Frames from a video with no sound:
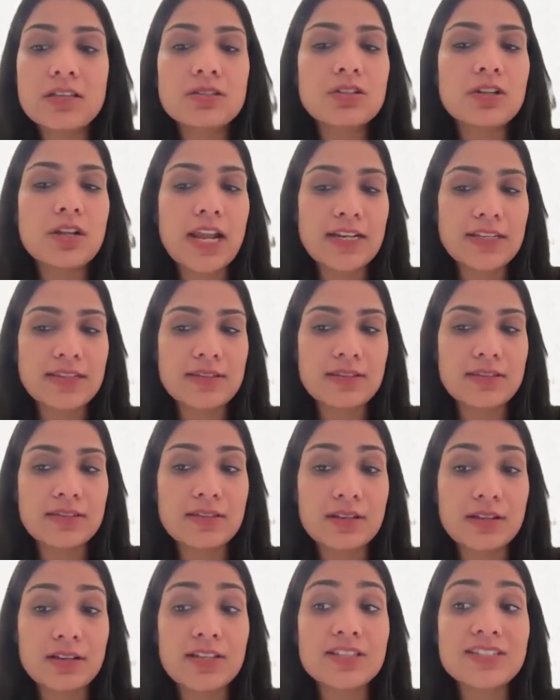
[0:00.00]
So
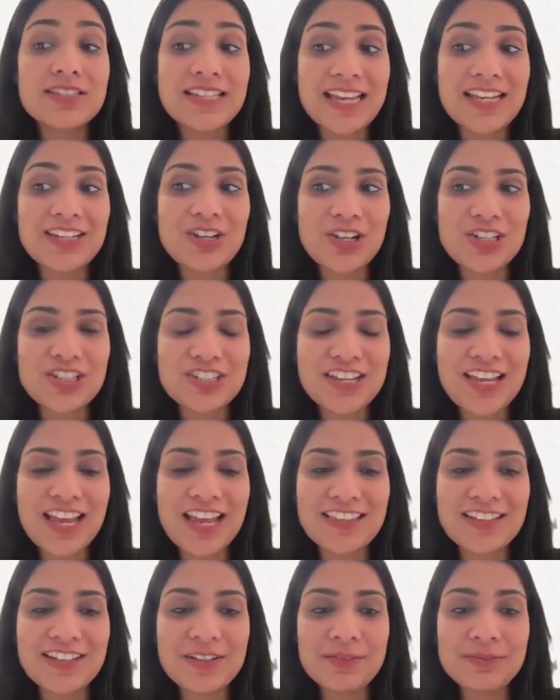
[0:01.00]
let's say it all
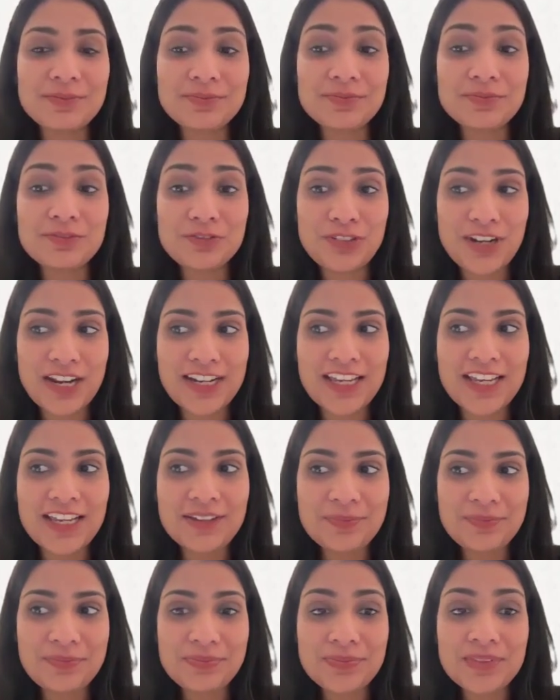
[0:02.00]
together.
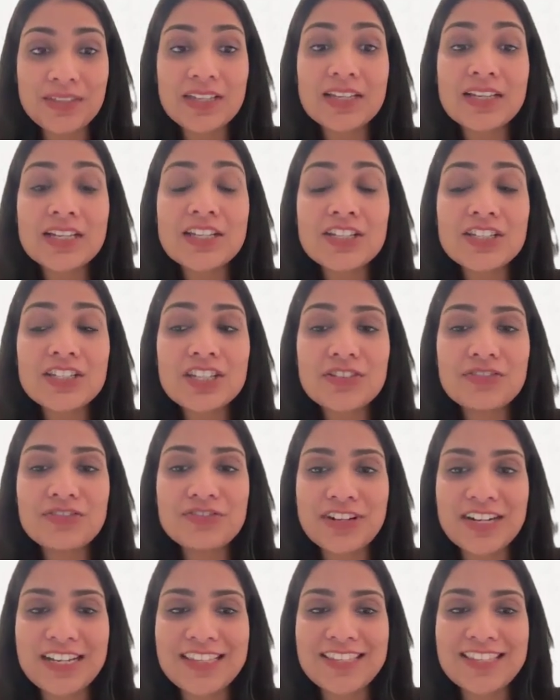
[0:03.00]
Ready?
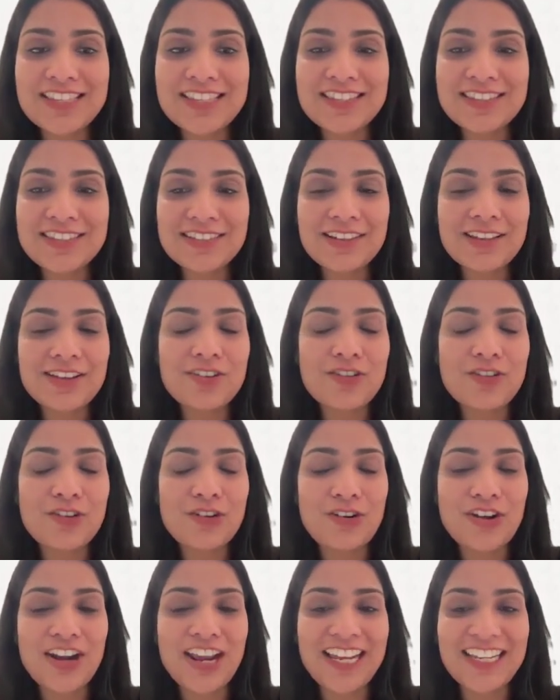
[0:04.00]
Difference.
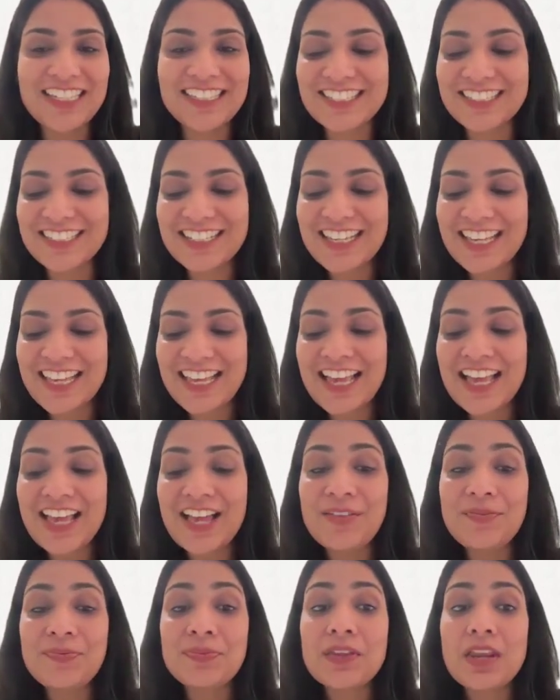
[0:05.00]
Great.
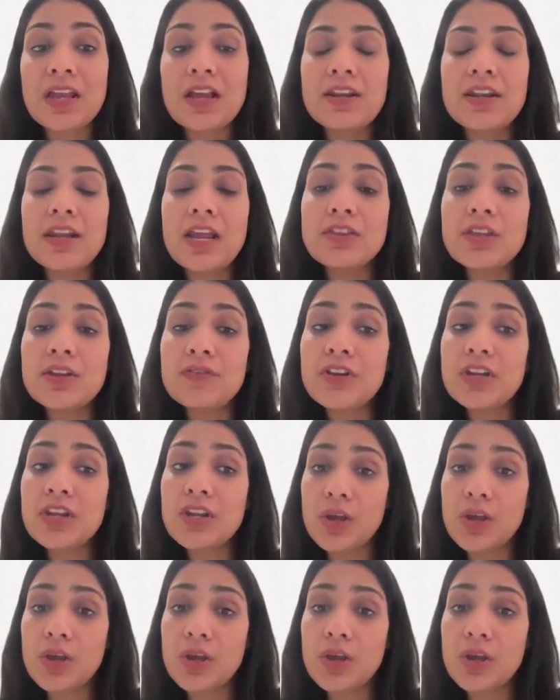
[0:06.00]
Now that we